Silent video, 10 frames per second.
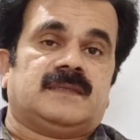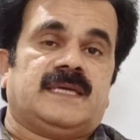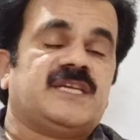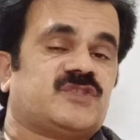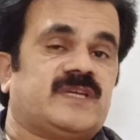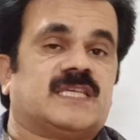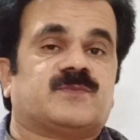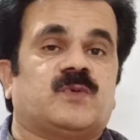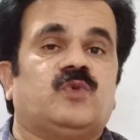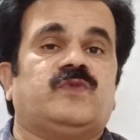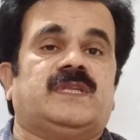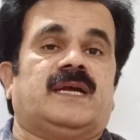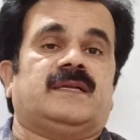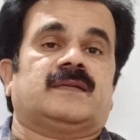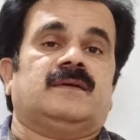history has proved
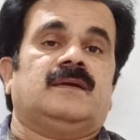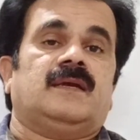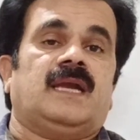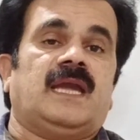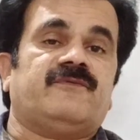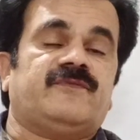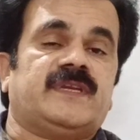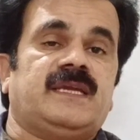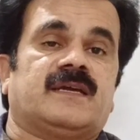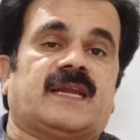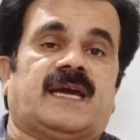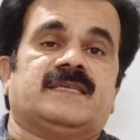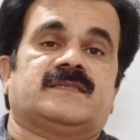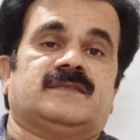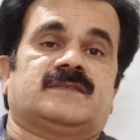that every
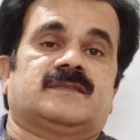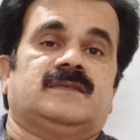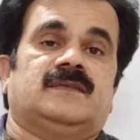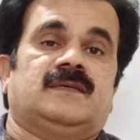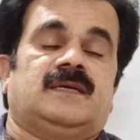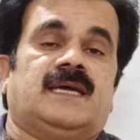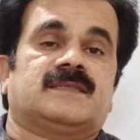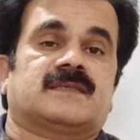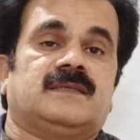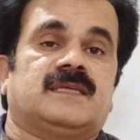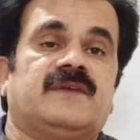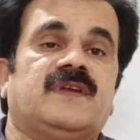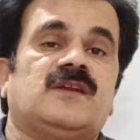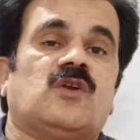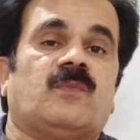crisis has
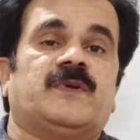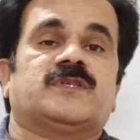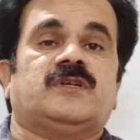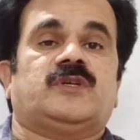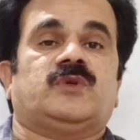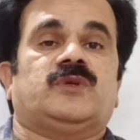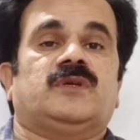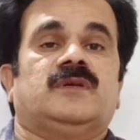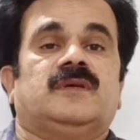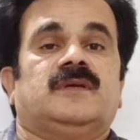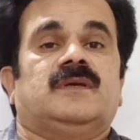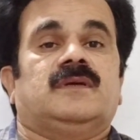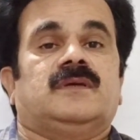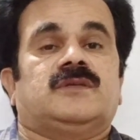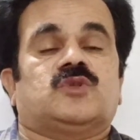given an opportunity
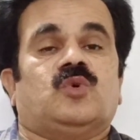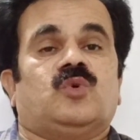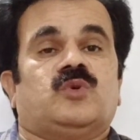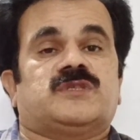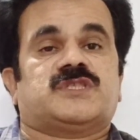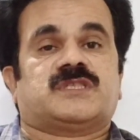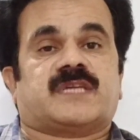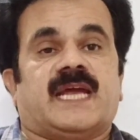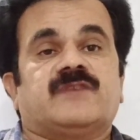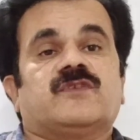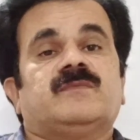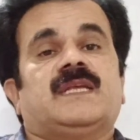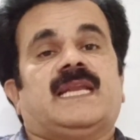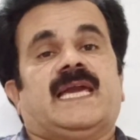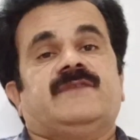to transform
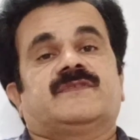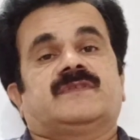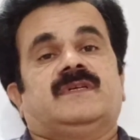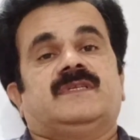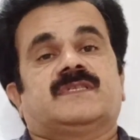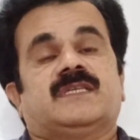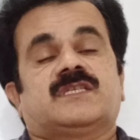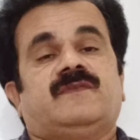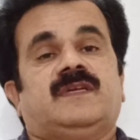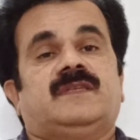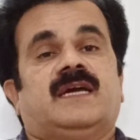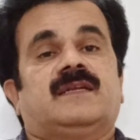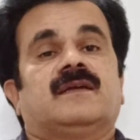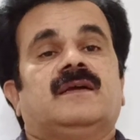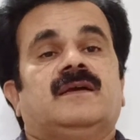the lives in such a way that